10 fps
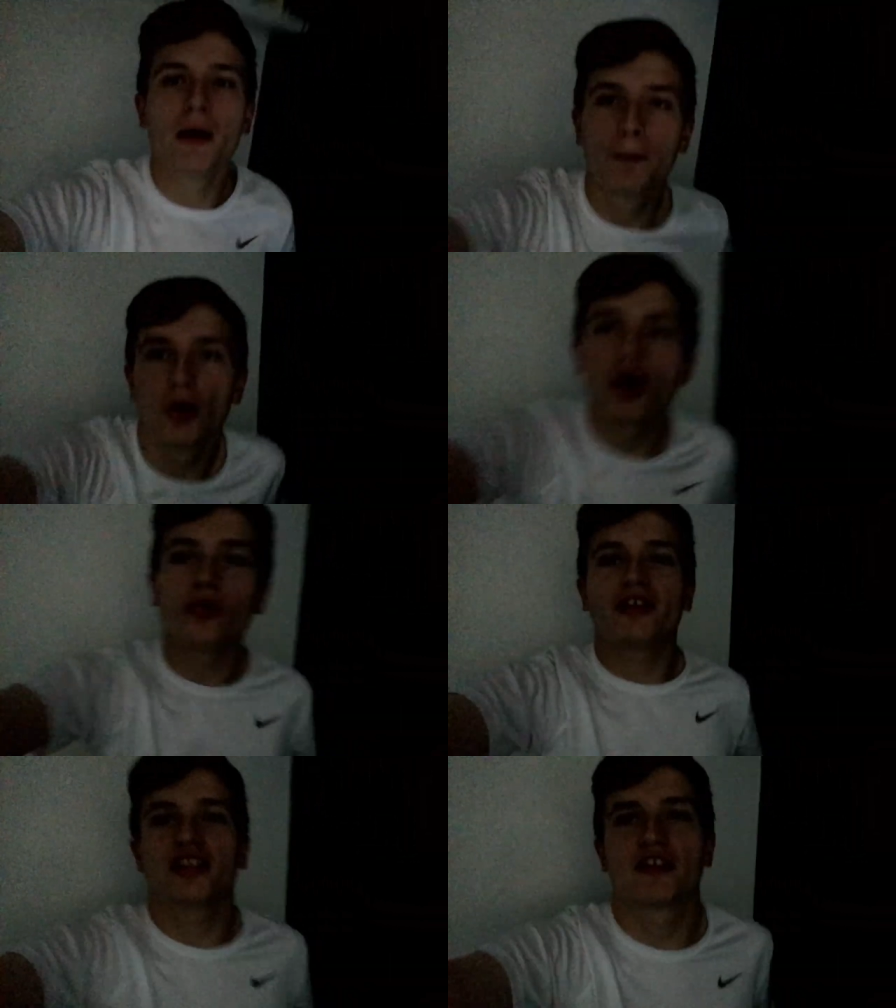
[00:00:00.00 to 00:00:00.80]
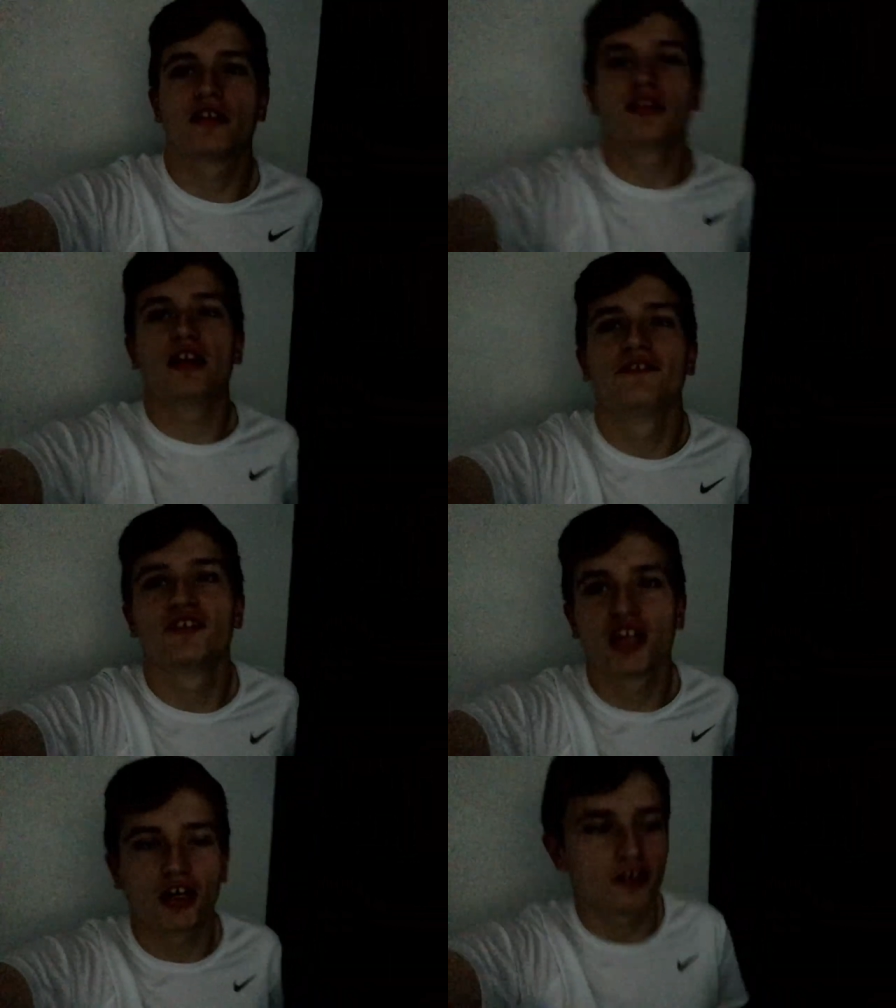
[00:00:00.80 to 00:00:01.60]
boring little
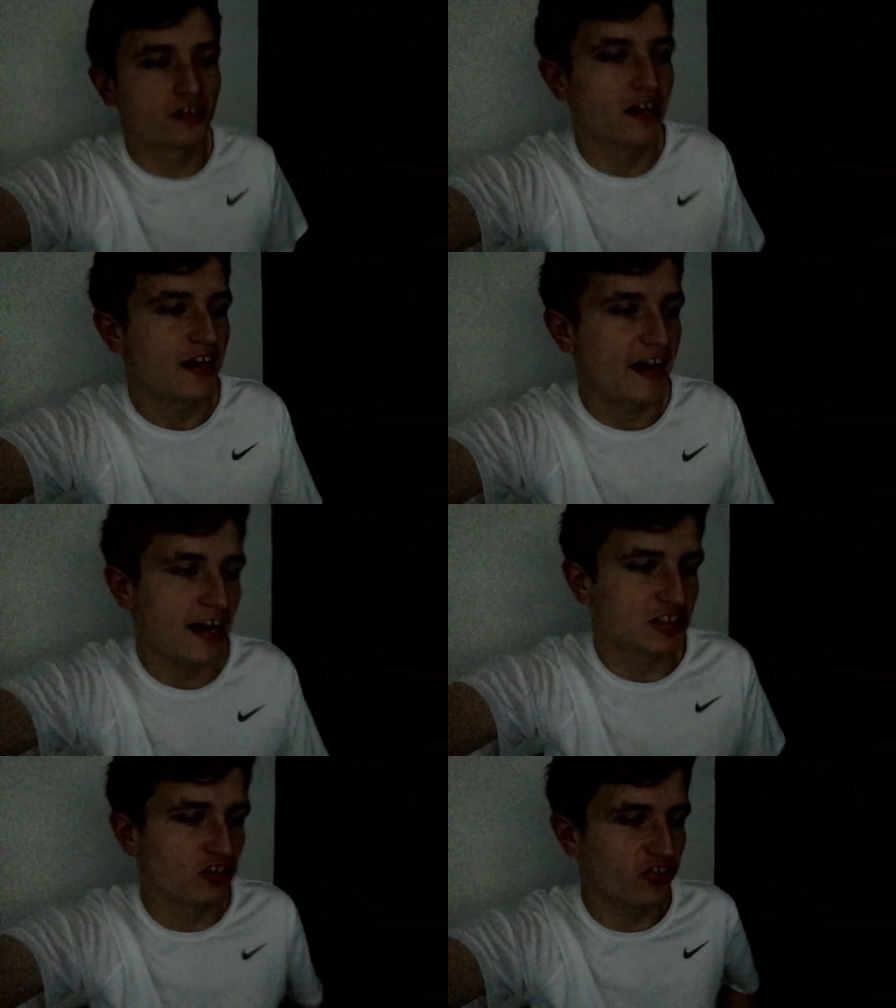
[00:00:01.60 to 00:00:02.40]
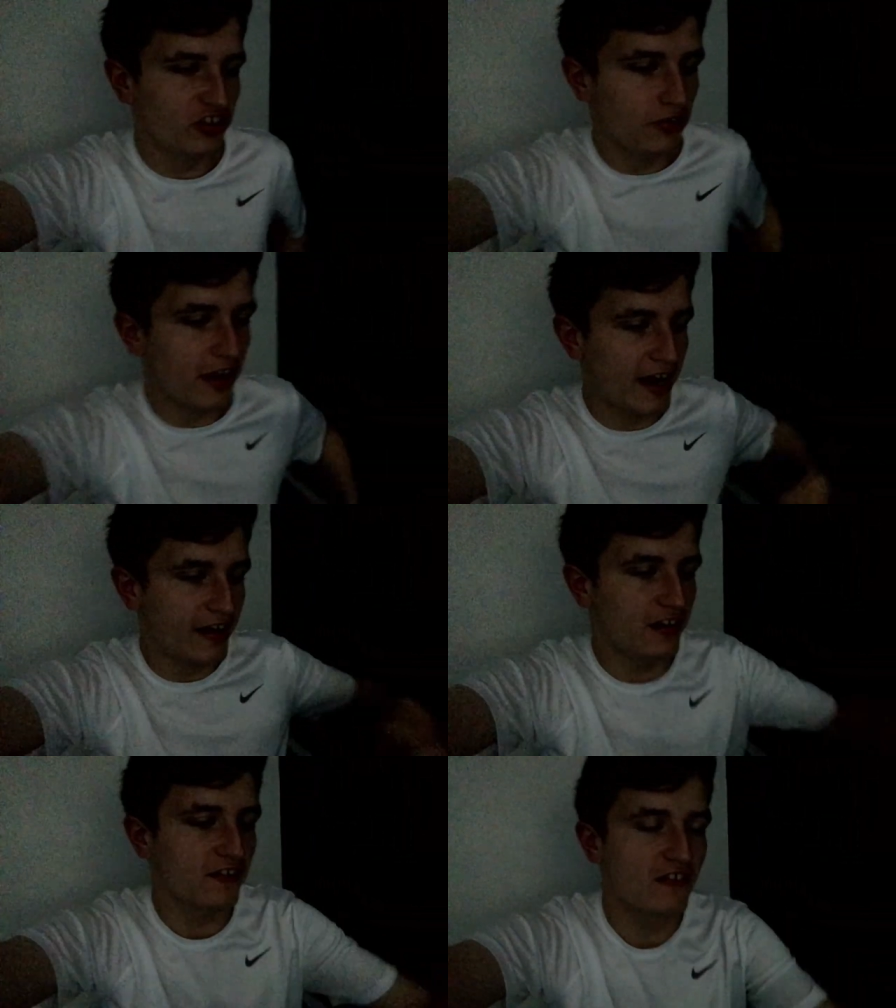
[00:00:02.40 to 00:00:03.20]
vlog, I shall see you
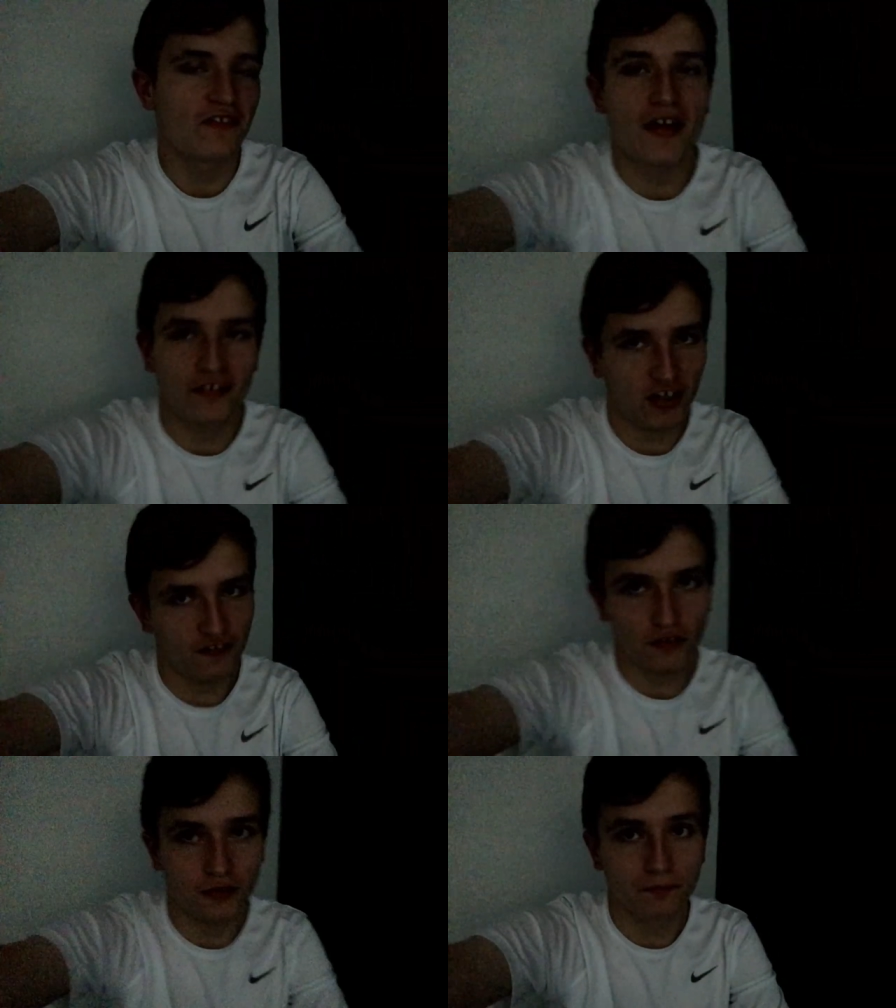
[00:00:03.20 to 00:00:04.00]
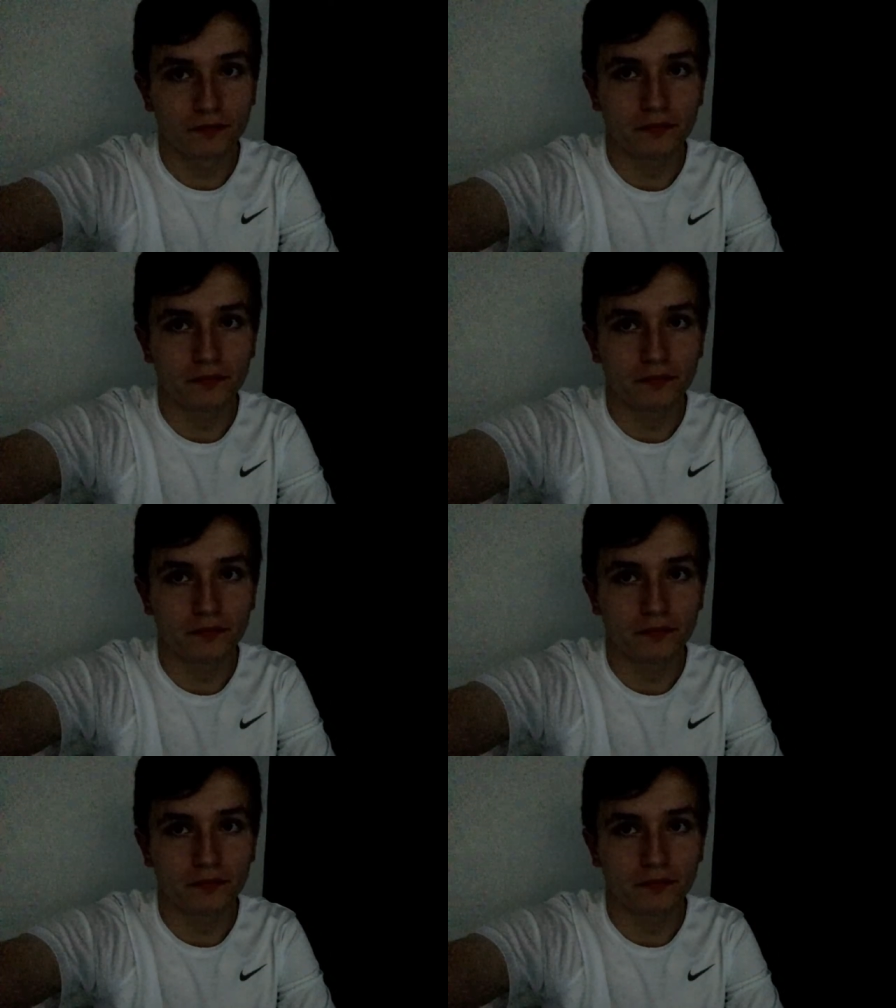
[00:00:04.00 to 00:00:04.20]
guys very soon.